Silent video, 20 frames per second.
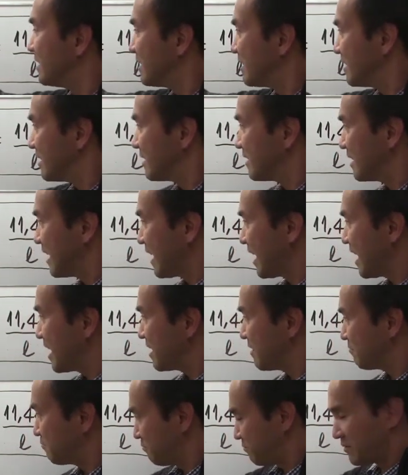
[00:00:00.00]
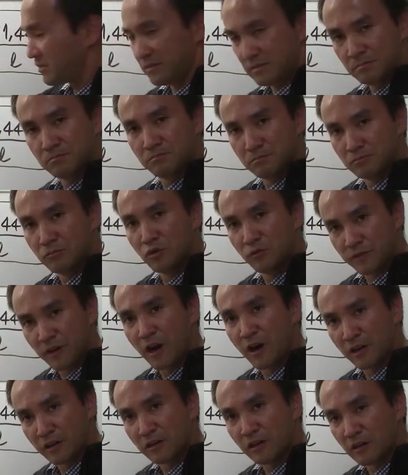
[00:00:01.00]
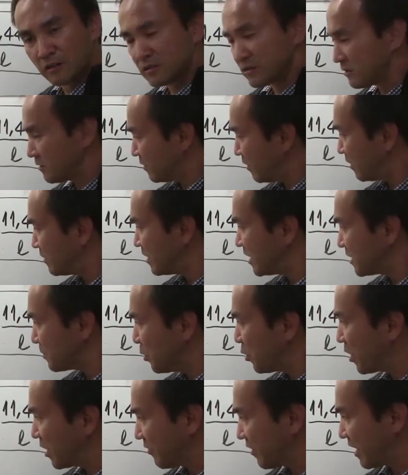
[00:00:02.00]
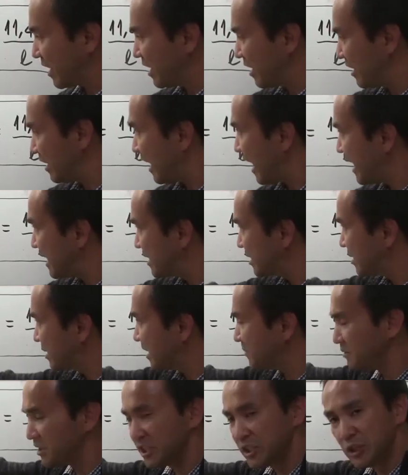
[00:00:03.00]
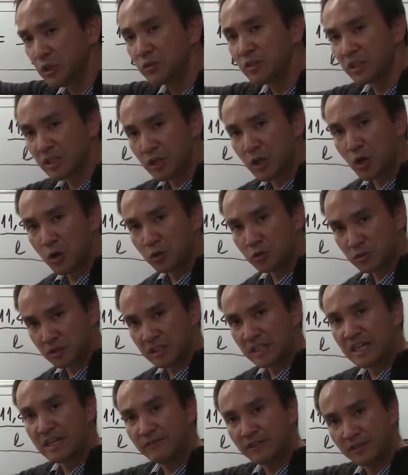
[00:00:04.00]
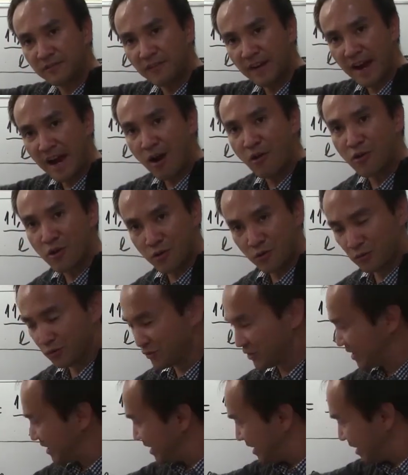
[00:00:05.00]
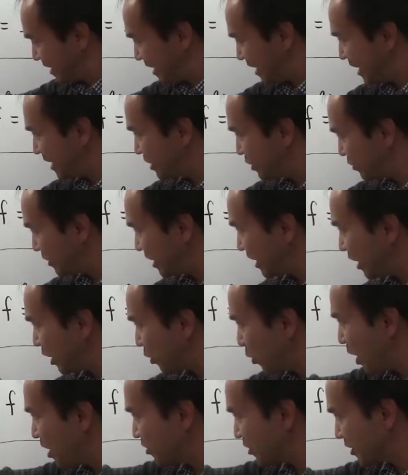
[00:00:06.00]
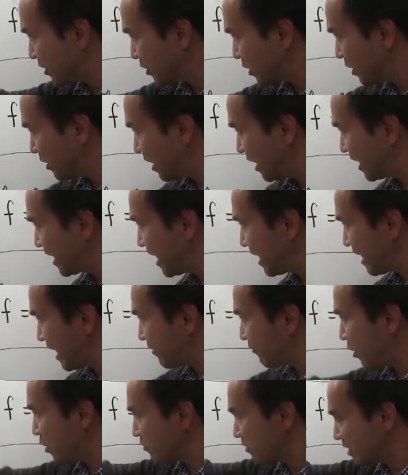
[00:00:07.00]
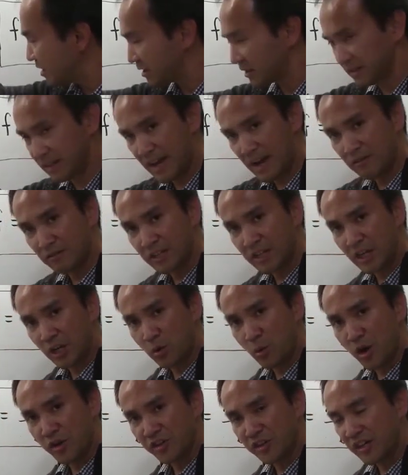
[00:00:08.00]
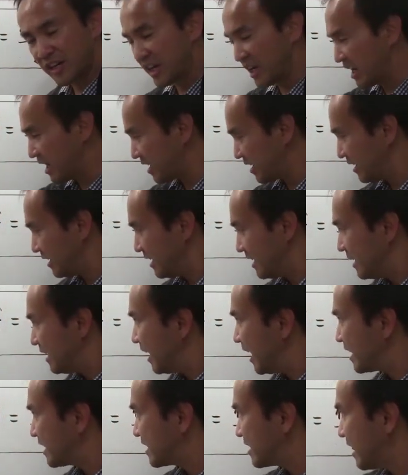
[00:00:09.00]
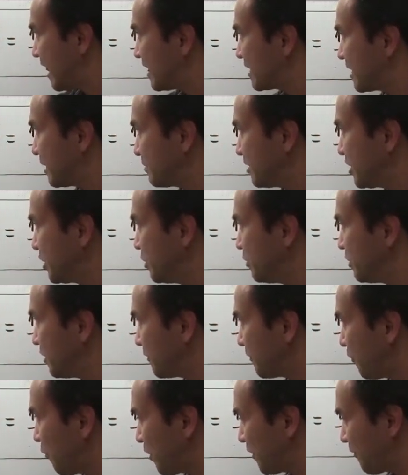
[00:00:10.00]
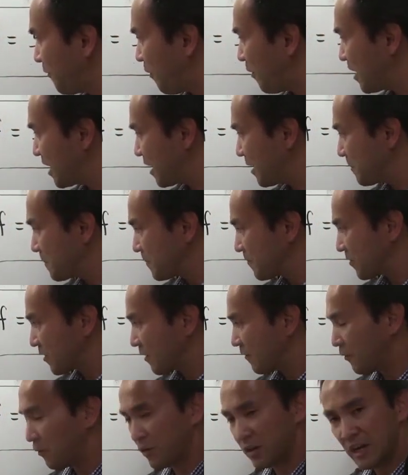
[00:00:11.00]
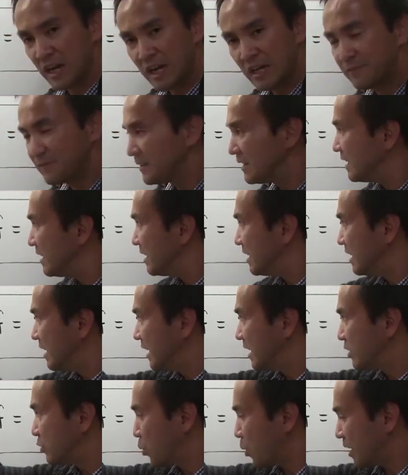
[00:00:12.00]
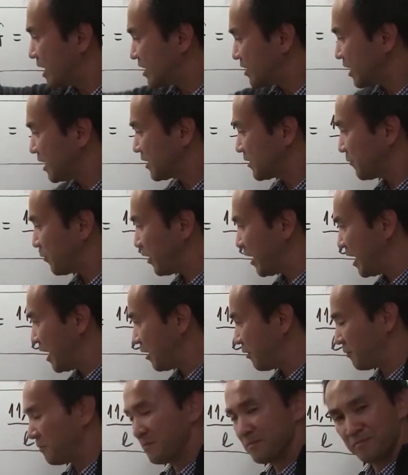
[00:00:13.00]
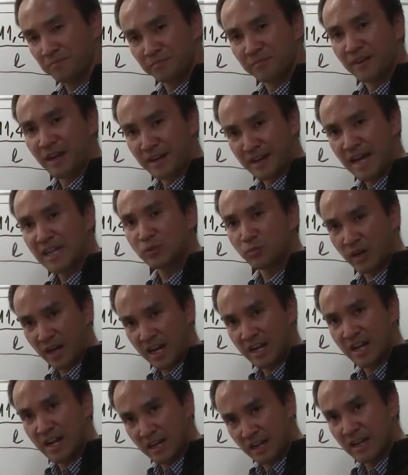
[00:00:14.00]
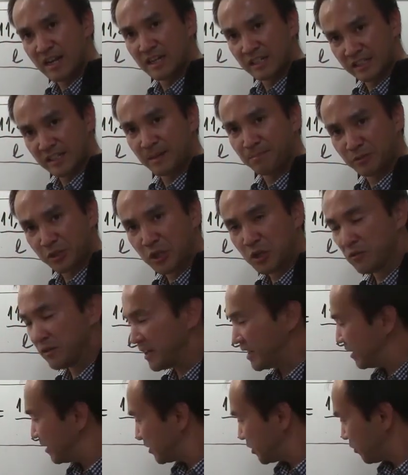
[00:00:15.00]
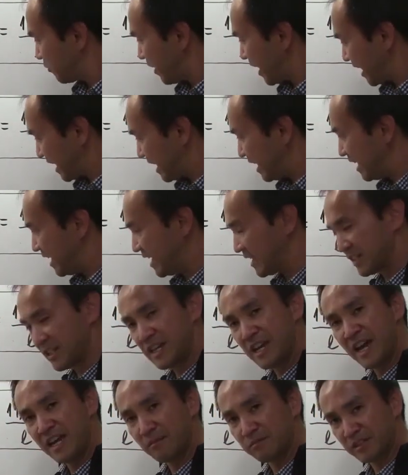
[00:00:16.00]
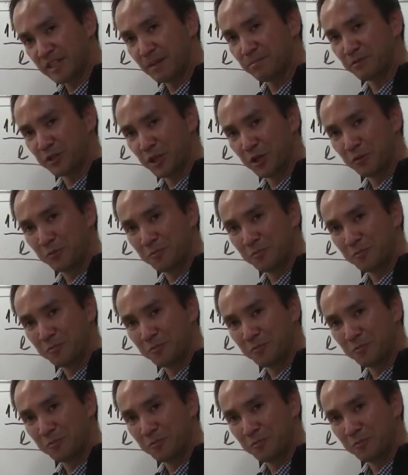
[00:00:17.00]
I moved on this board right here, I substituted those given values into the equation. So again, I wrote down the equation here, and I substituted 440 for F and 26 for L. And that's what I did in step 2 right here. So right here is the end of step 2.